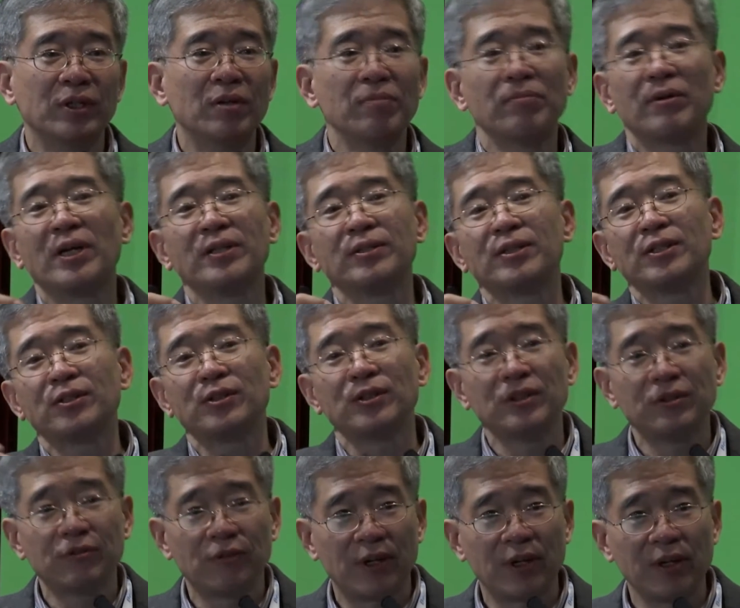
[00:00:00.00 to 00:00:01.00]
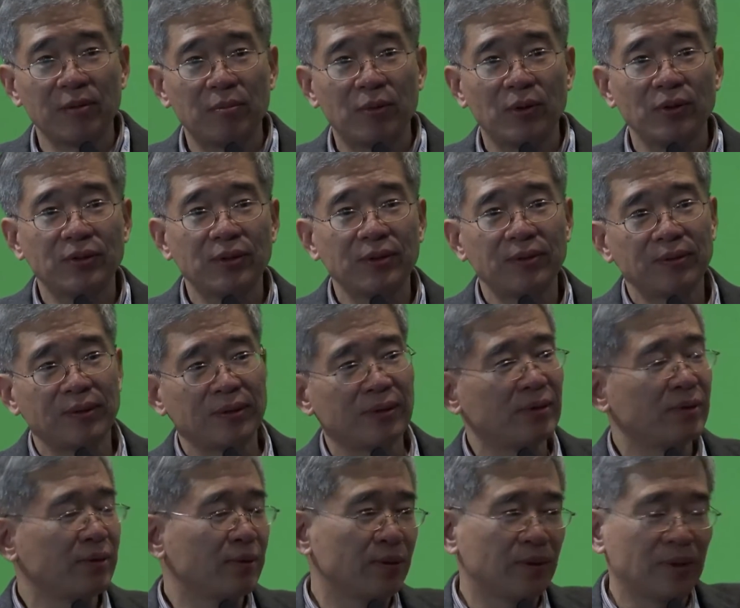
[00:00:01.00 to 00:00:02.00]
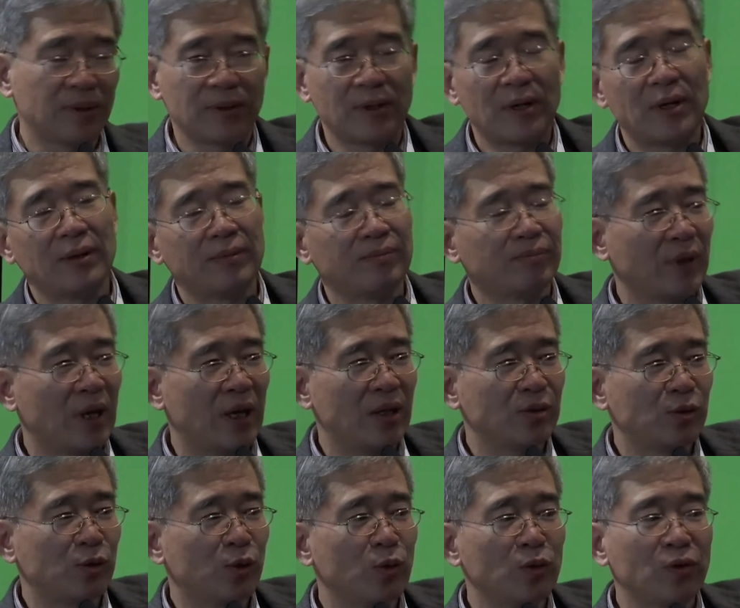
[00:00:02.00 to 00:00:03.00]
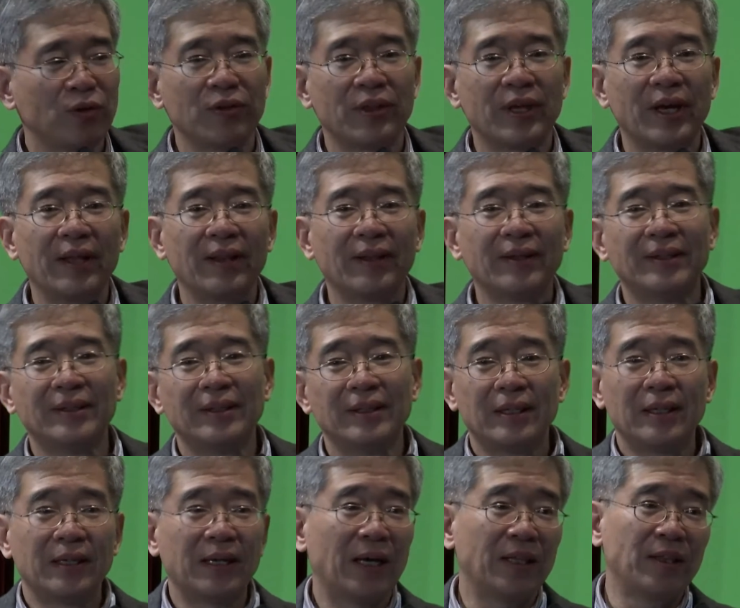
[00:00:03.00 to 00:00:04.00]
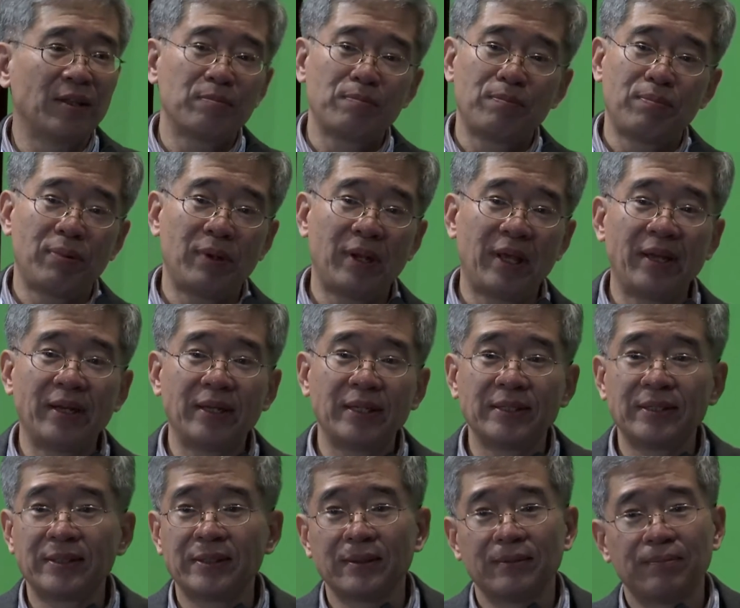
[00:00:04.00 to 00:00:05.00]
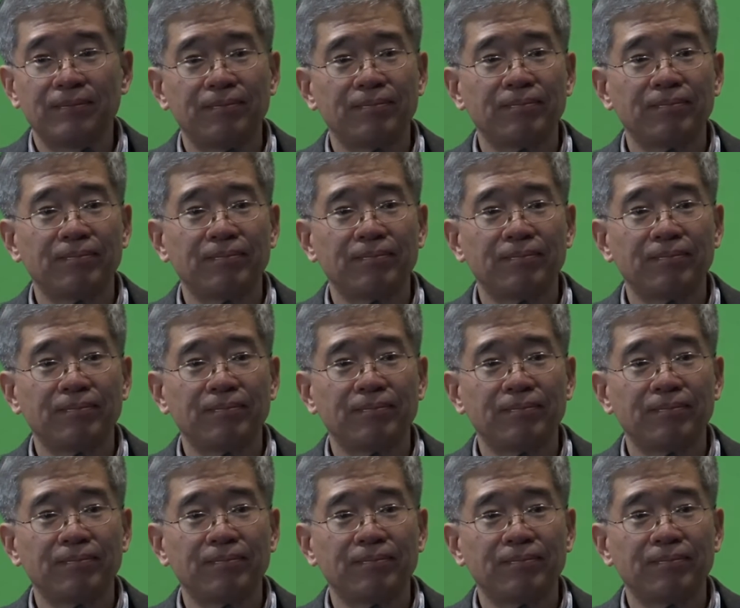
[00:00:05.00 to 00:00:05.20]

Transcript: Urbanization is very important, and I told you that. And the planning is